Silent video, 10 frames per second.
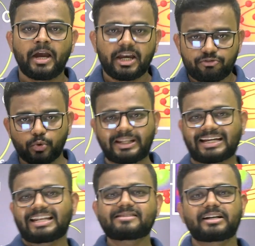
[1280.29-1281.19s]
If you
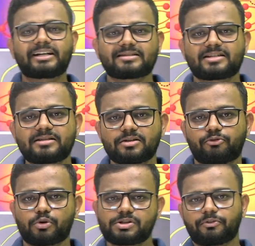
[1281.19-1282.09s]
increase the distance,
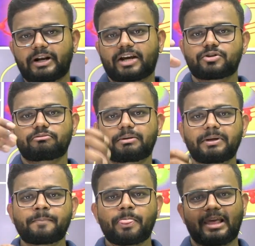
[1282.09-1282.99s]
force of attraction will
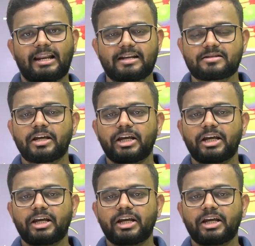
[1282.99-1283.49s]
be less.